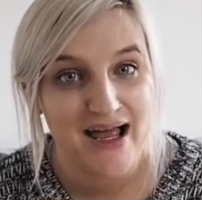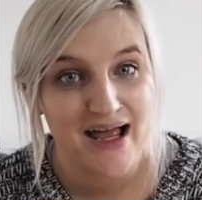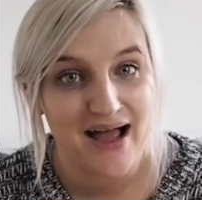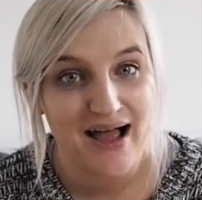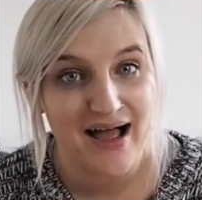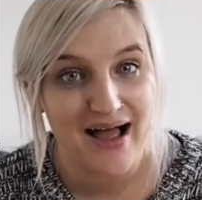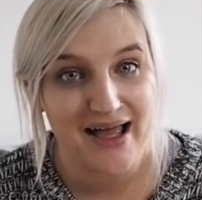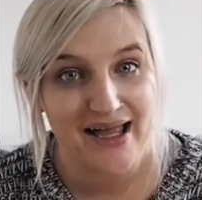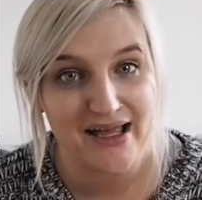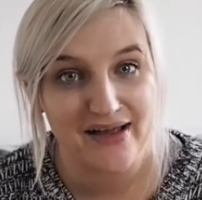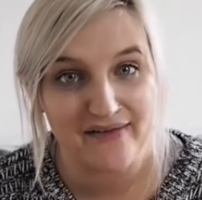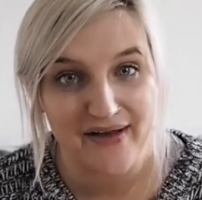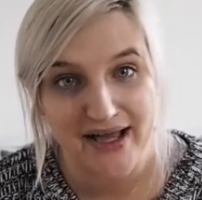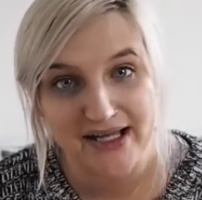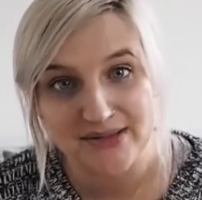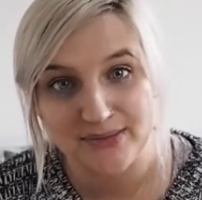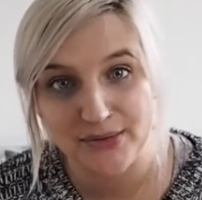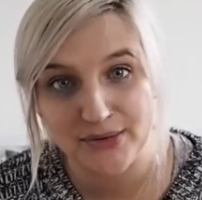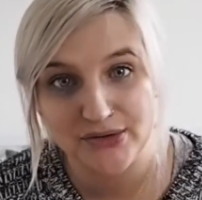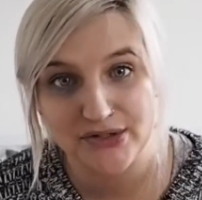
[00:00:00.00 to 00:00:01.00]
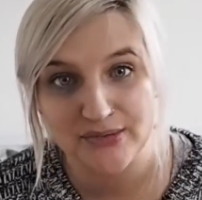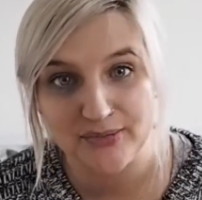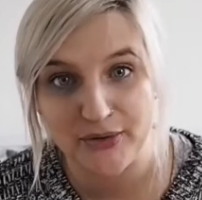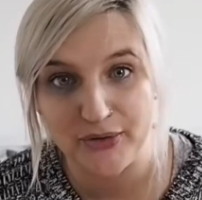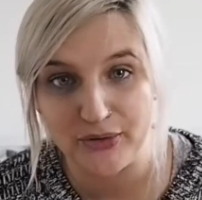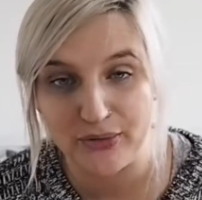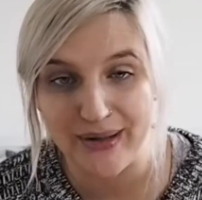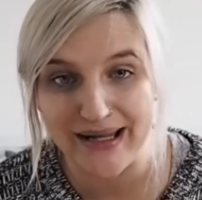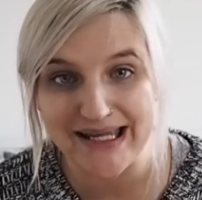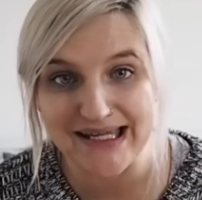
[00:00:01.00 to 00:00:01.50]
I have had
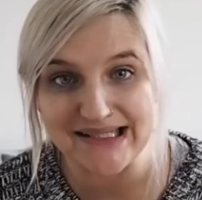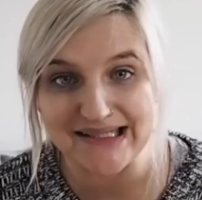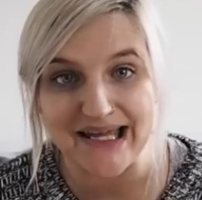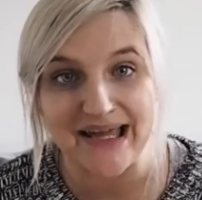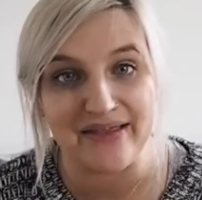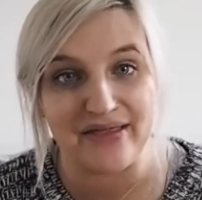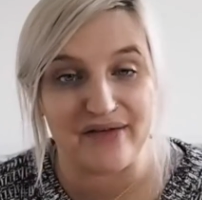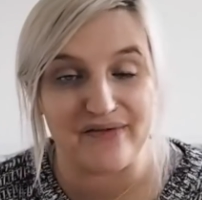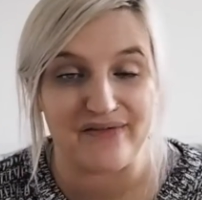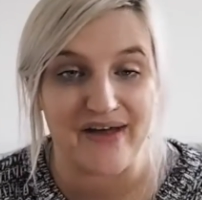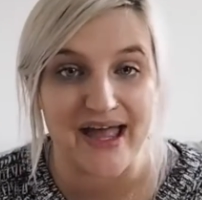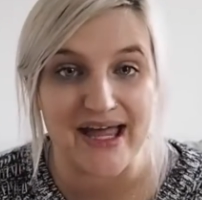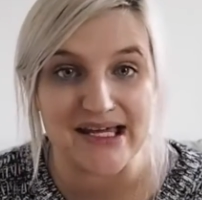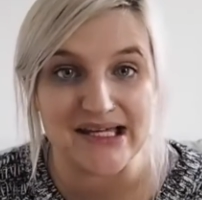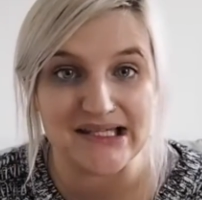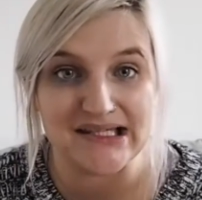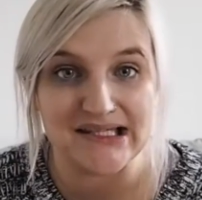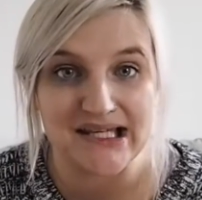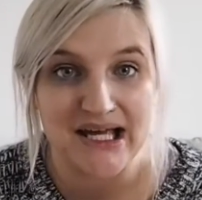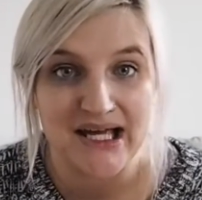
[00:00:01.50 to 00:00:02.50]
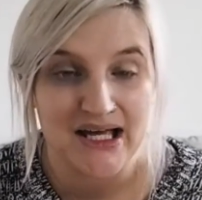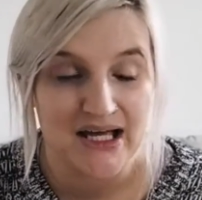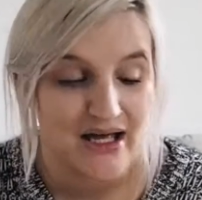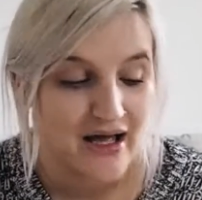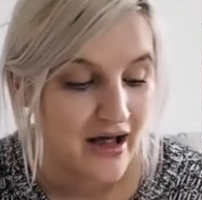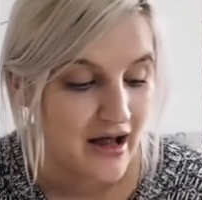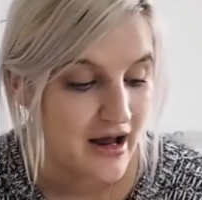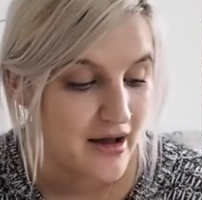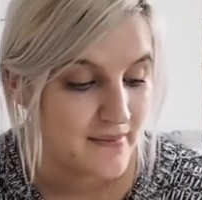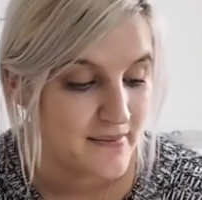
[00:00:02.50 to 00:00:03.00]
multiple wheeze in the face,
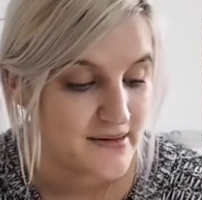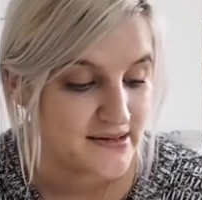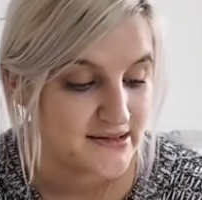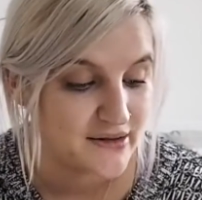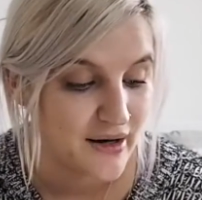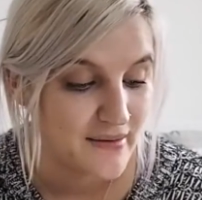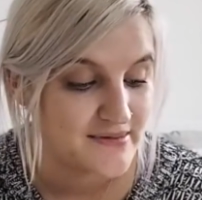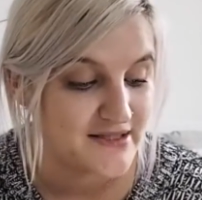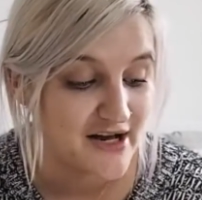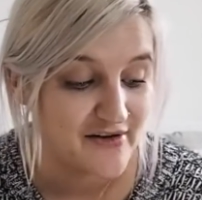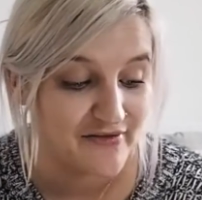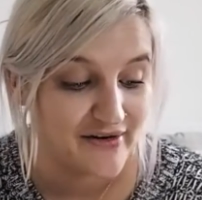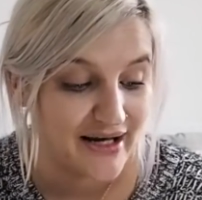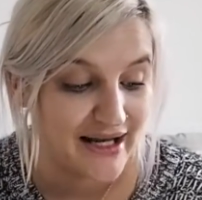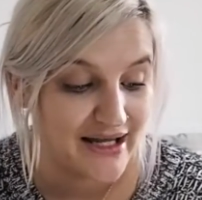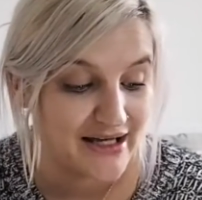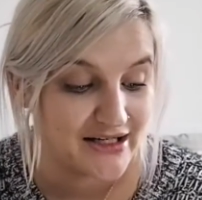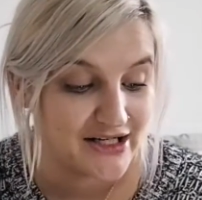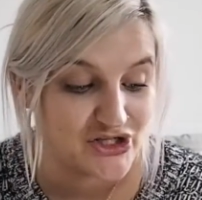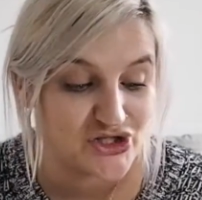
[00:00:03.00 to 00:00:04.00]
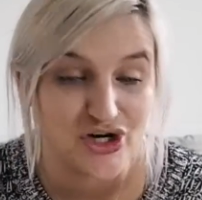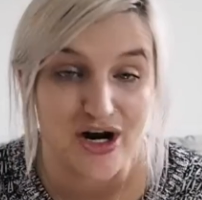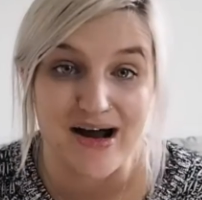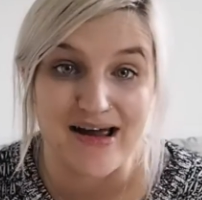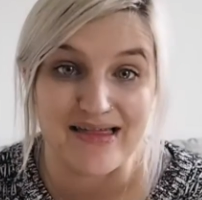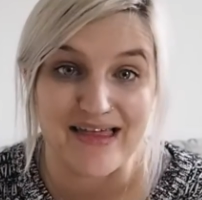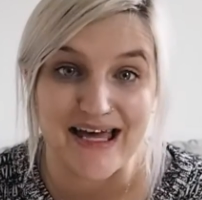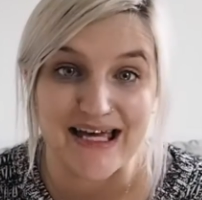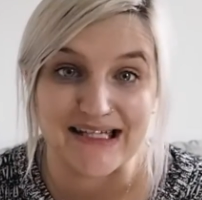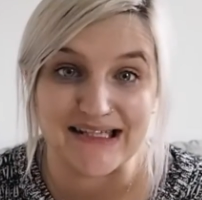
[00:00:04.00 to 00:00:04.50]
so I'm definitely going to
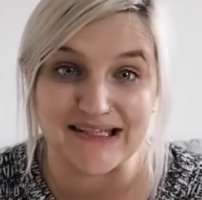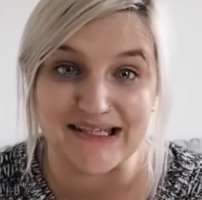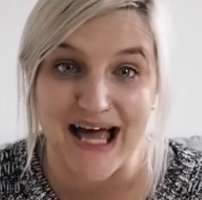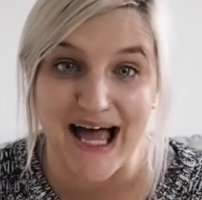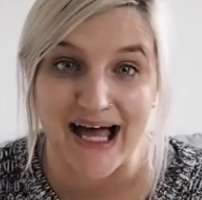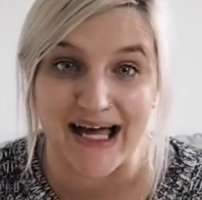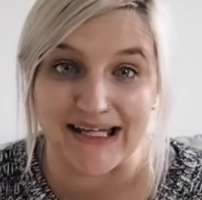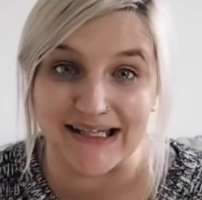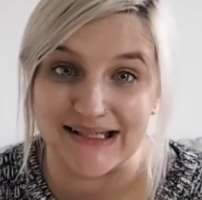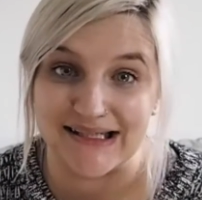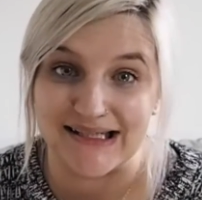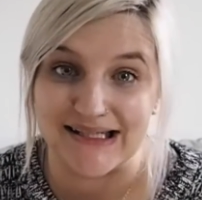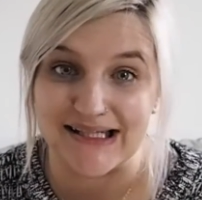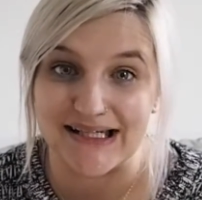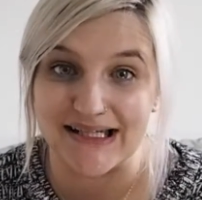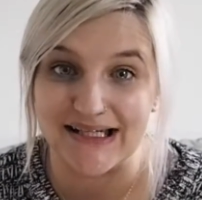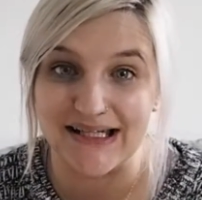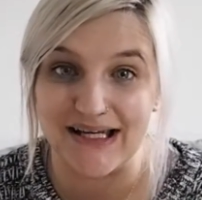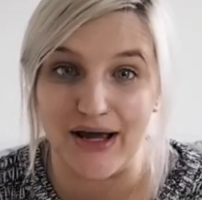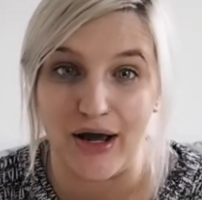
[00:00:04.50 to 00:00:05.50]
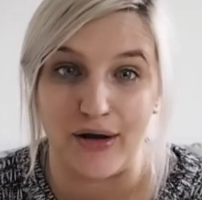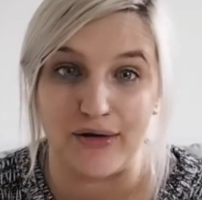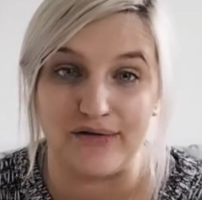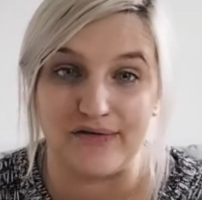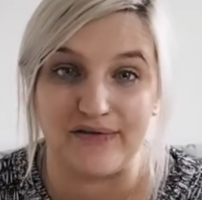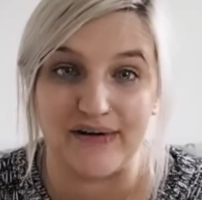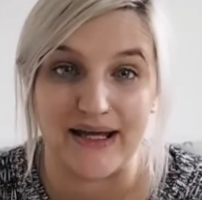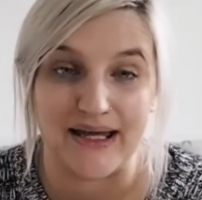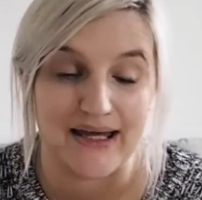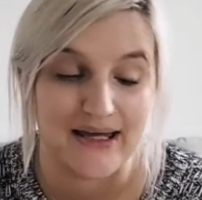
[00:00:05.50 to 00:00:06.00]
try this, and
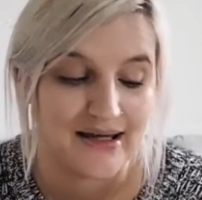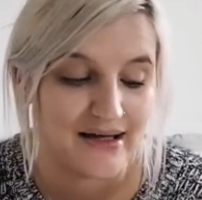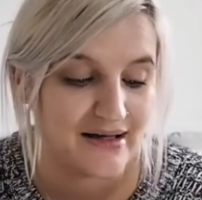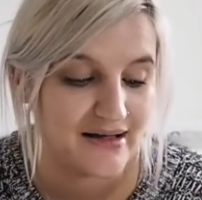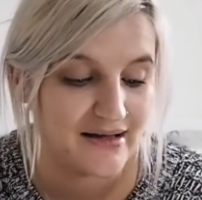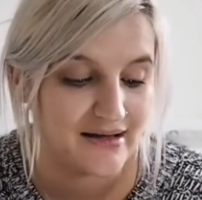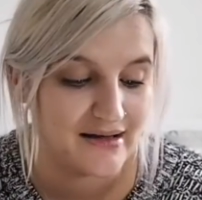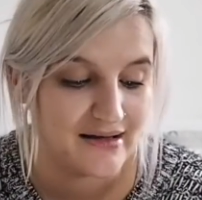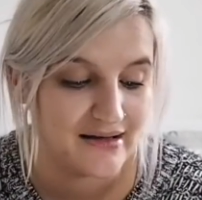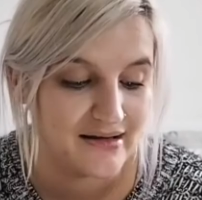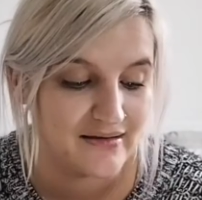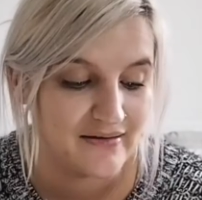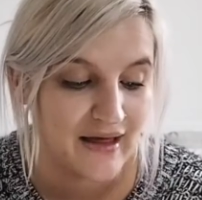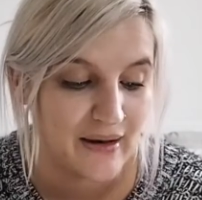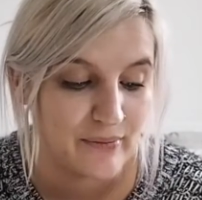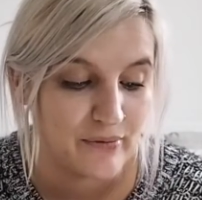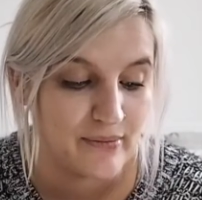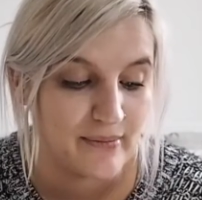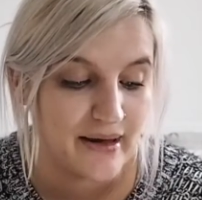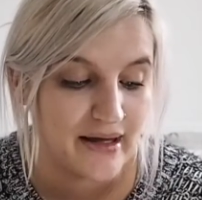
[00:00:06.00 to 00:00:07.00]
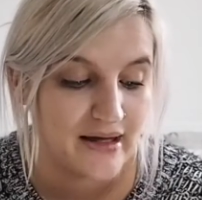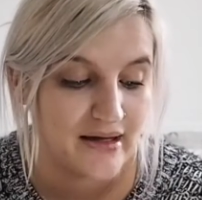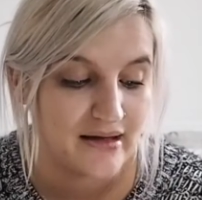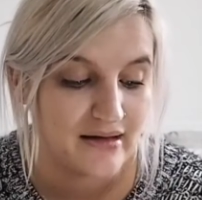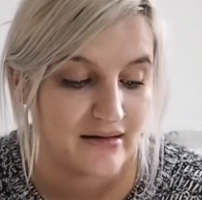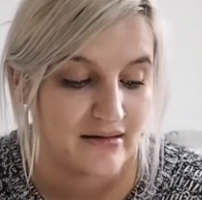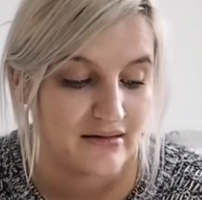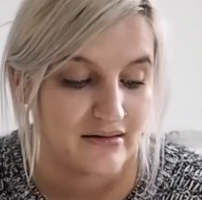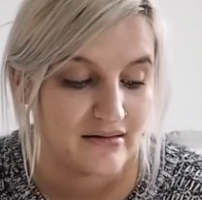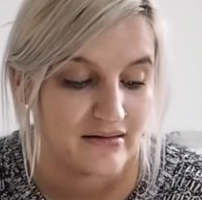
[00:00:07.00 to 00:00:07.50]
hopefully that will make
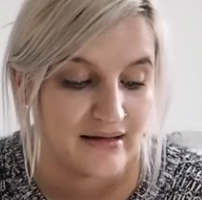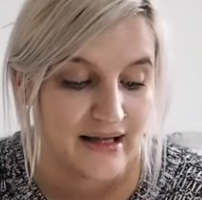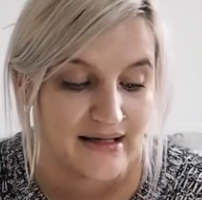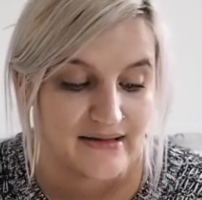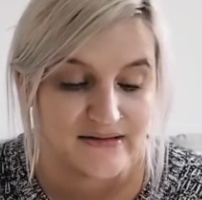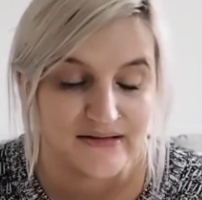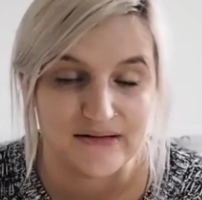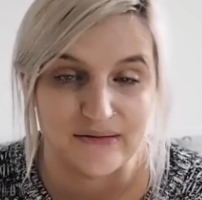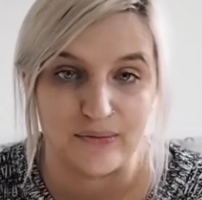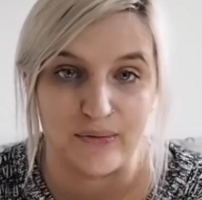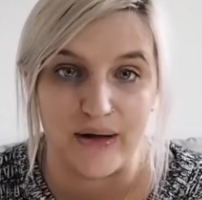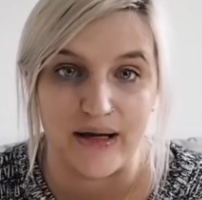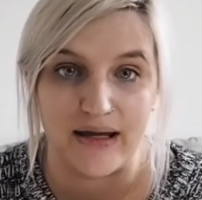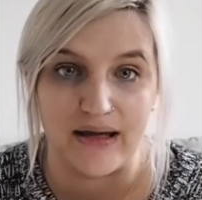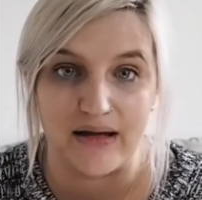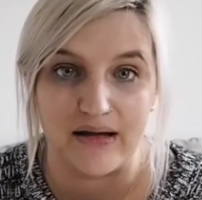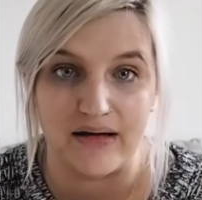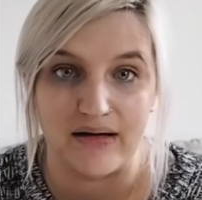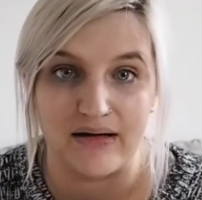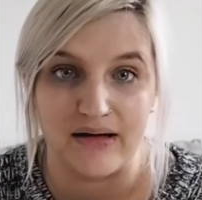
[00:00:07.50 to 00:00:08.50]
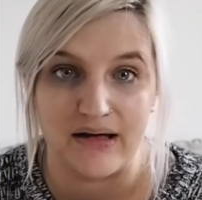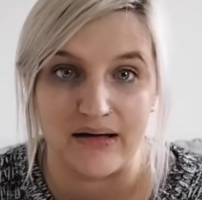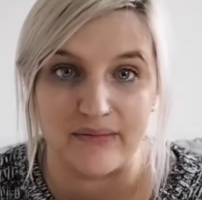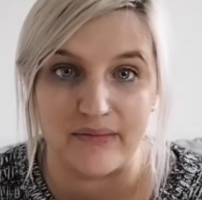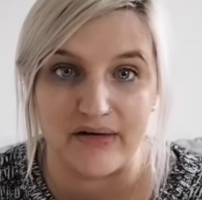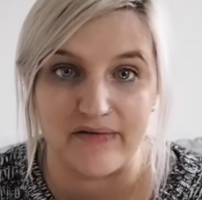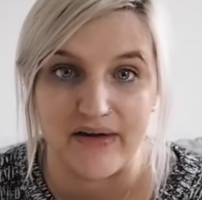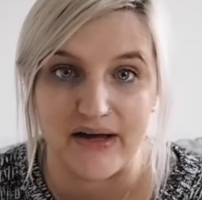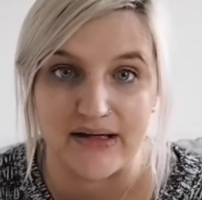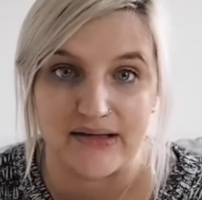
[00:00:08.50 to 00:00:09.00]
less wee in
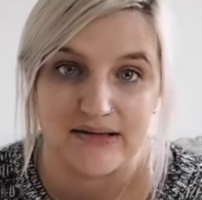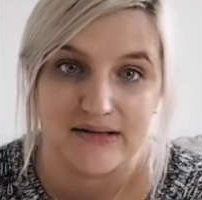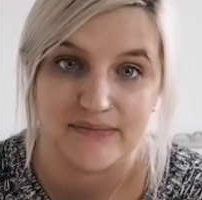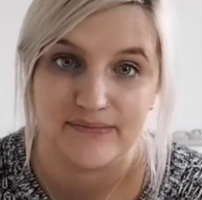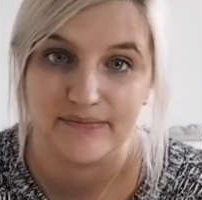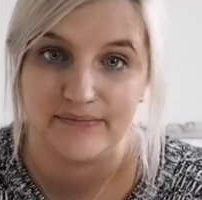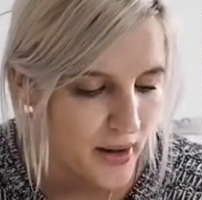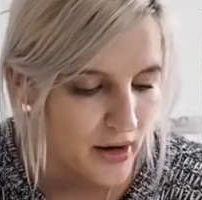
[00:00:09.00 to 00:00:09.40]
my face.